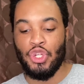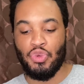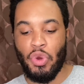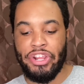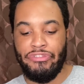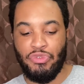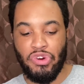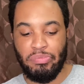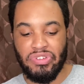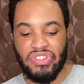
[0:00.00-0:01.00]

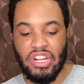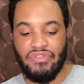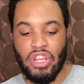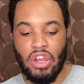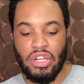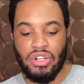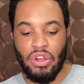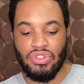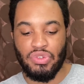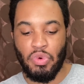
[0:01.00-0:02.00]
24% of young
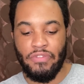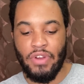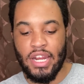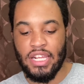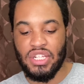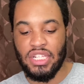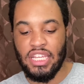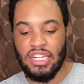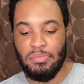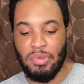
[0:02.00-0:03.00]
adults were
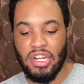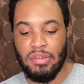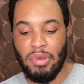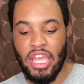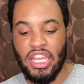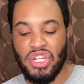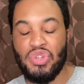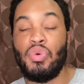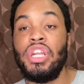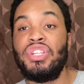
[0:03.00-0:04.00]
financially independent by age
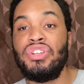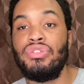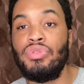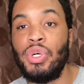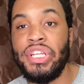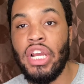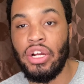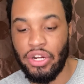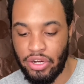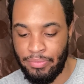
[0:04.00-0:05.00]
22 or younger,